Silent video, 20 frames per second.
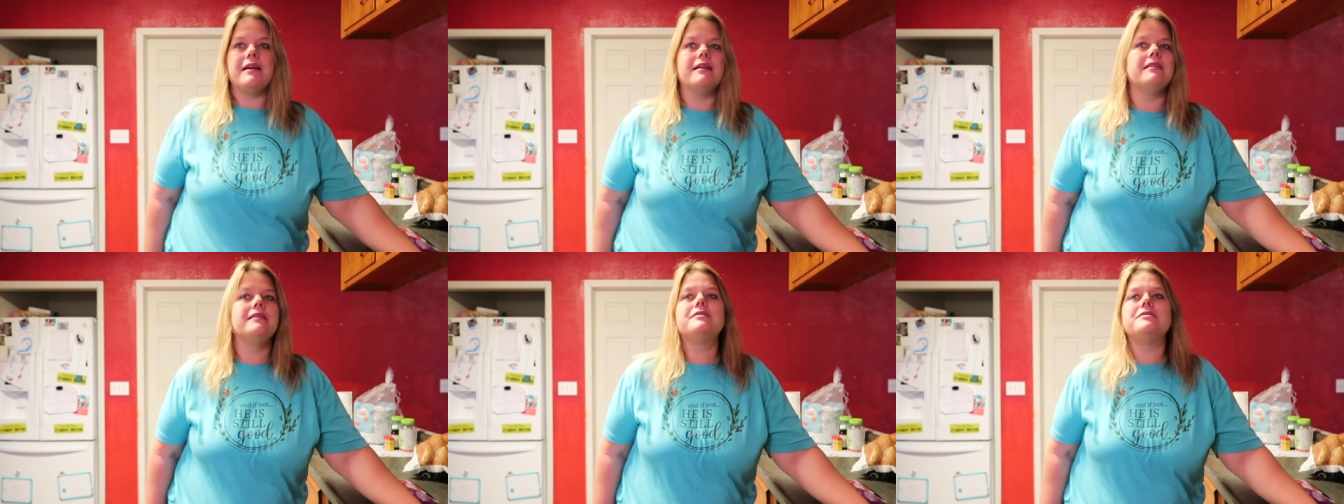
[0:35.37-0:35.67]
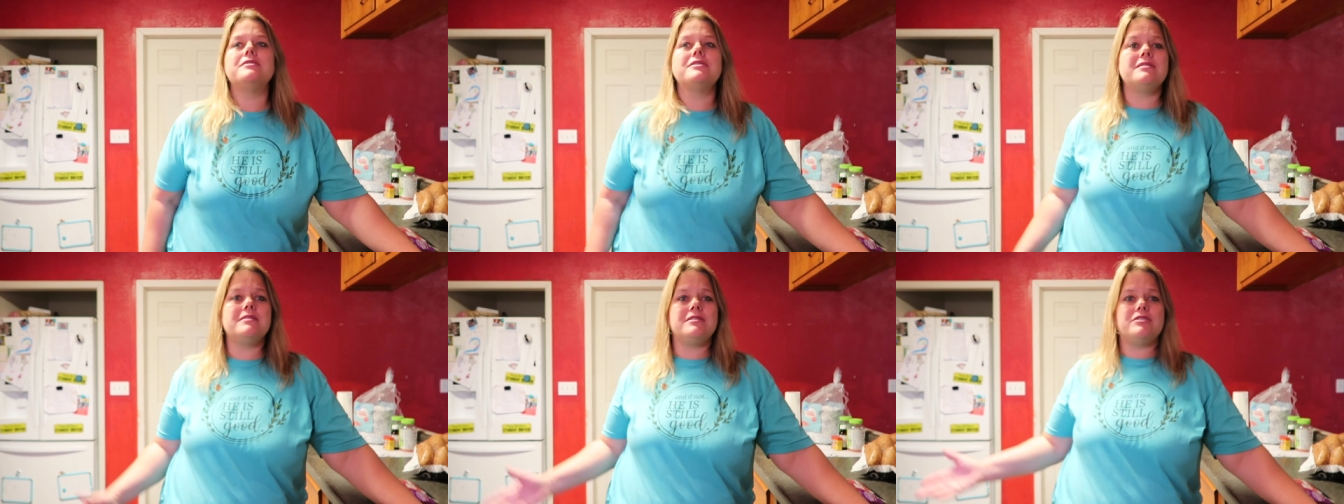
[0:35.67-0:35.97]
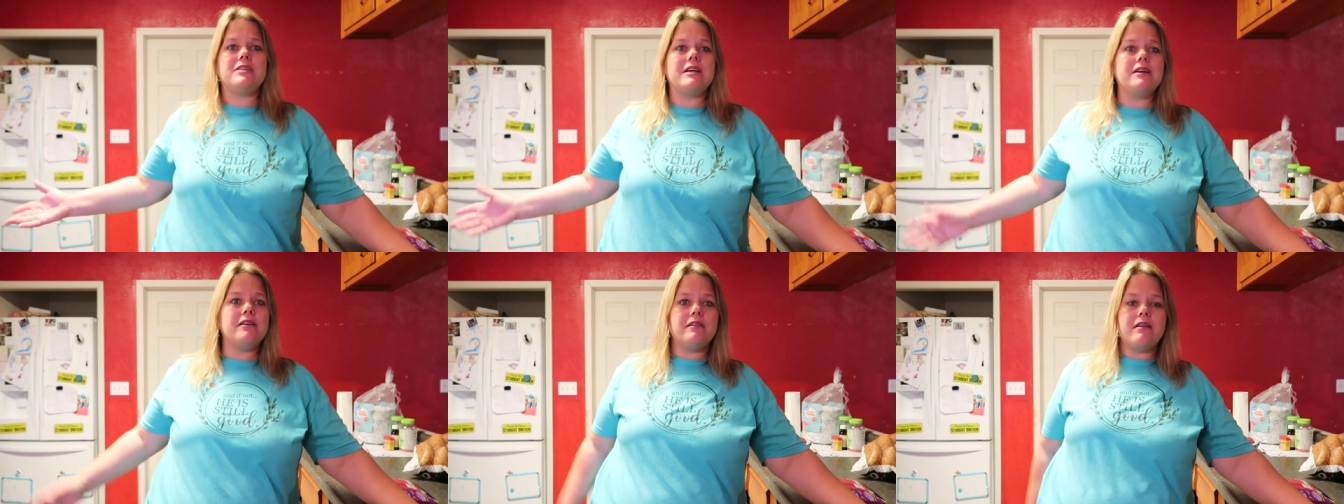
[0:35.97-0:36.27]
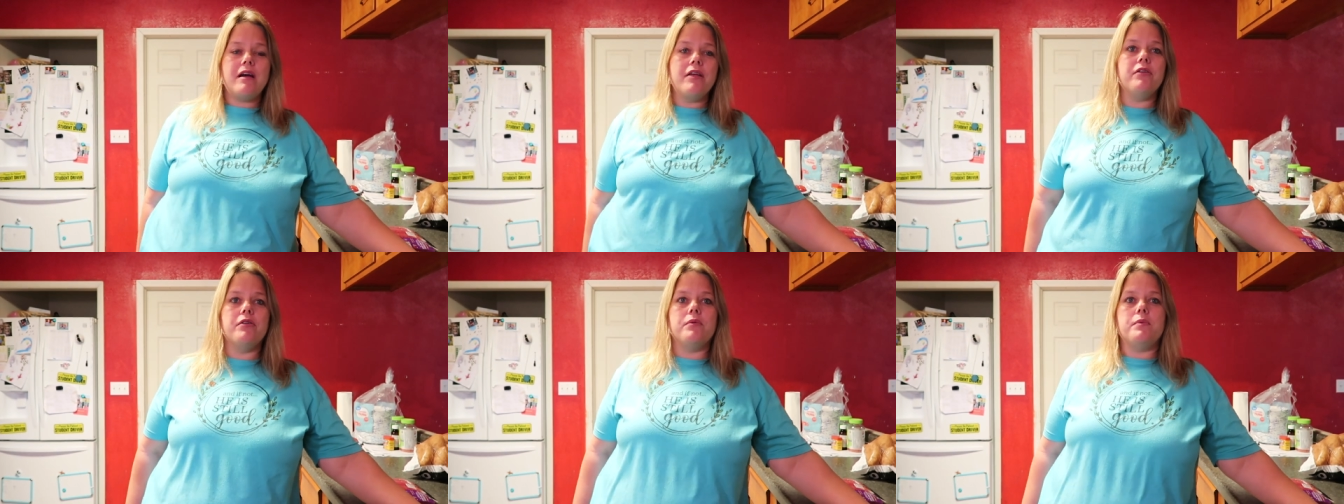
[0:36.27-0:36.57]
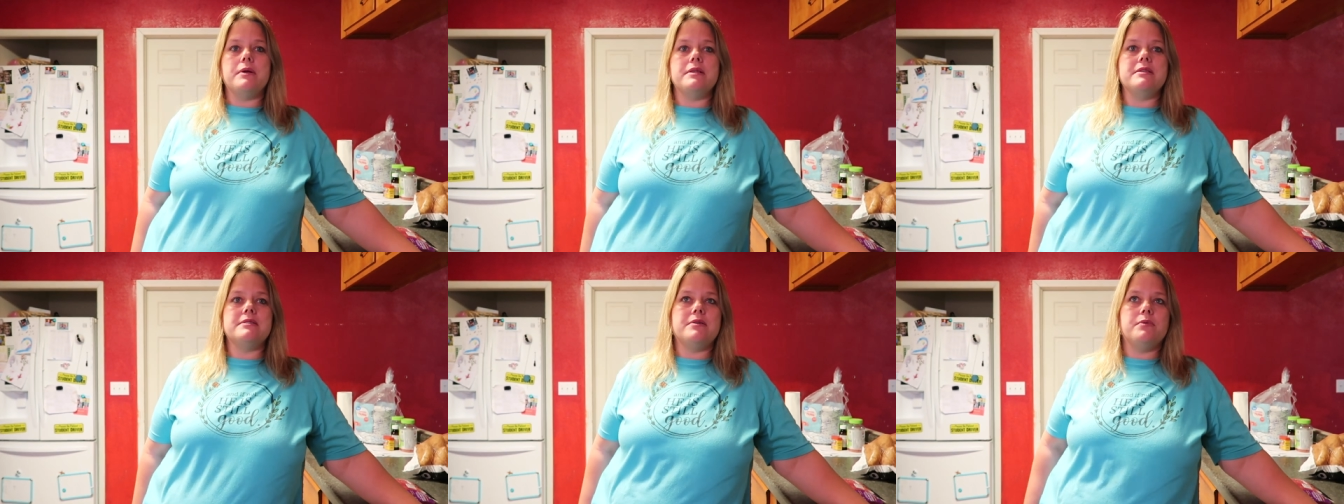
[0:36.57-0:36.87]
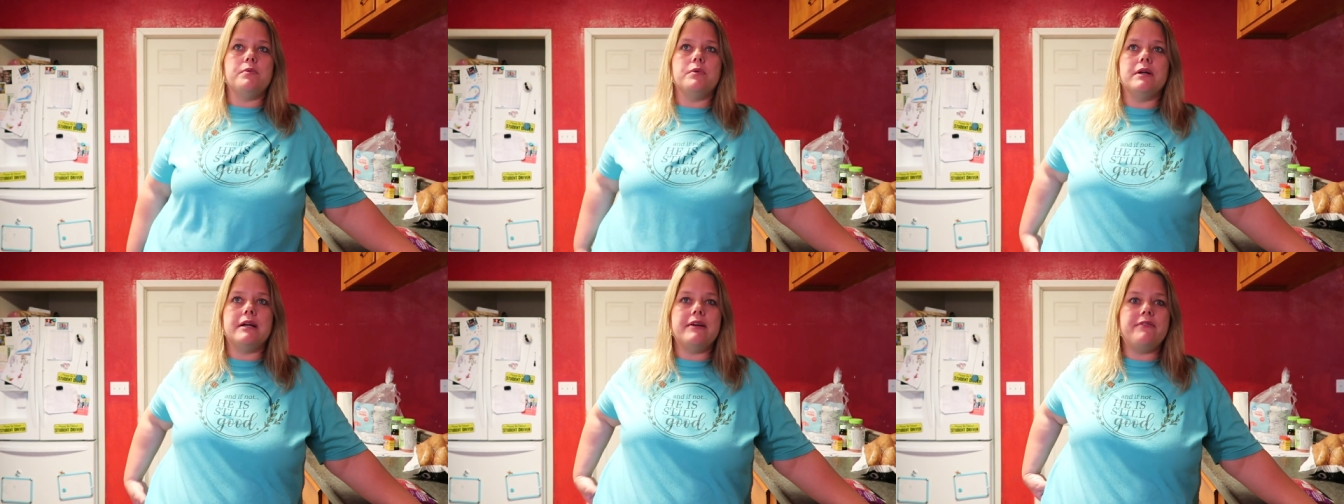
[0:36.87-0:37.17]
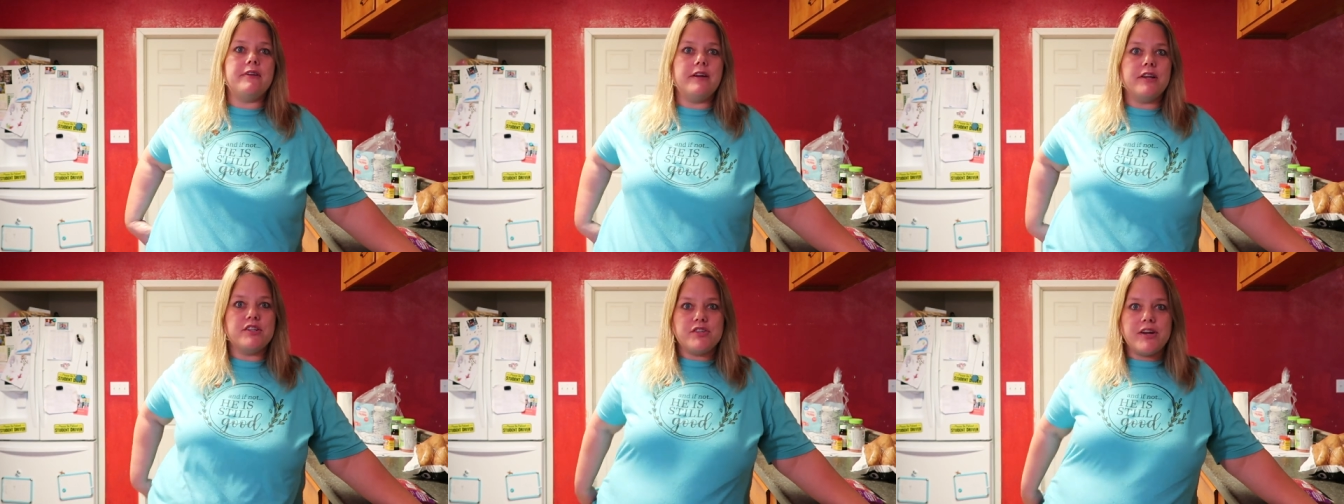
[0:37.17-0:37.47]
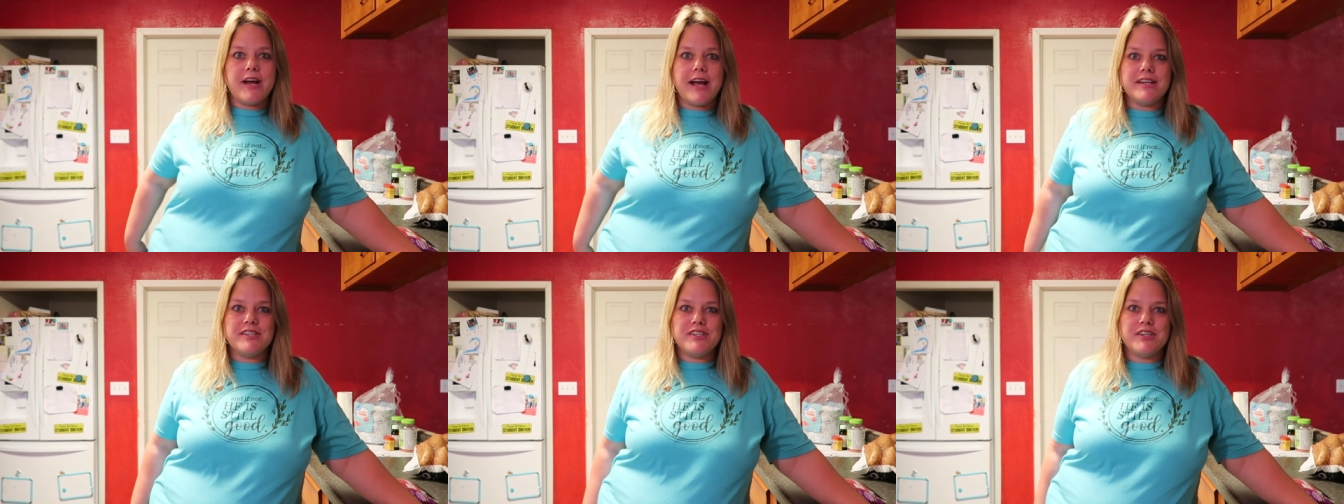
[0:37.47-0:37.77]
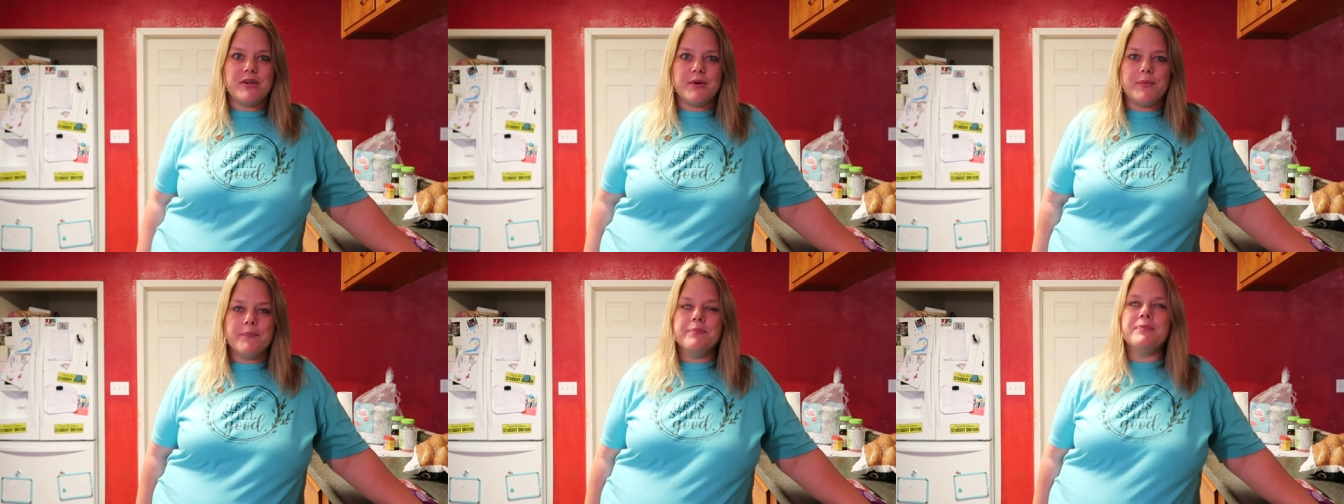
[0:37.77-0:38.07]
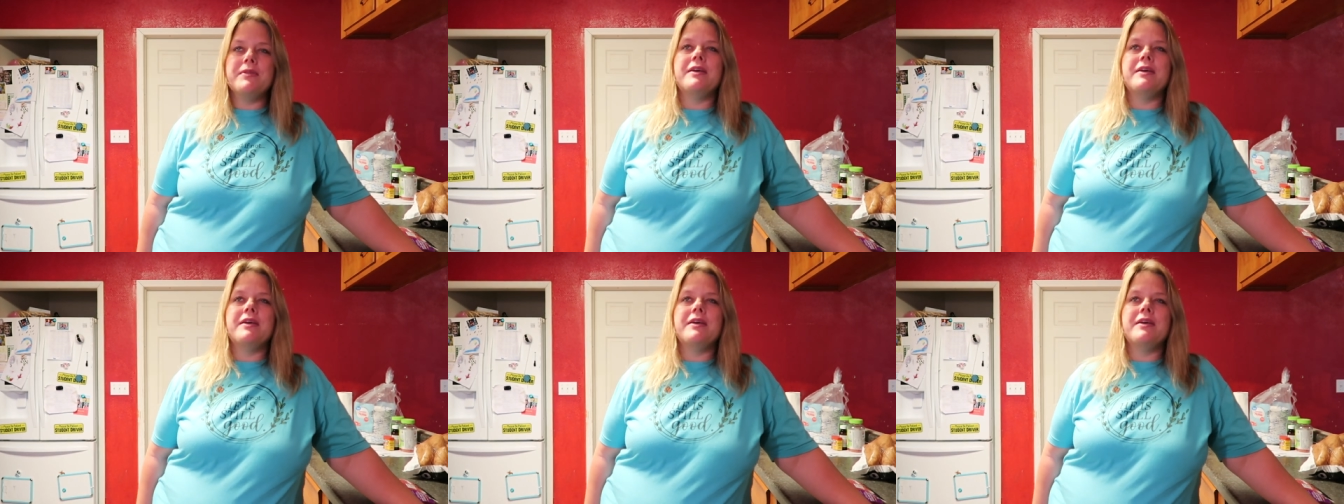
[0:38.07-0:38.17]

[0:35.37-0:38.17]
and then just share other ones that we're giving a try to.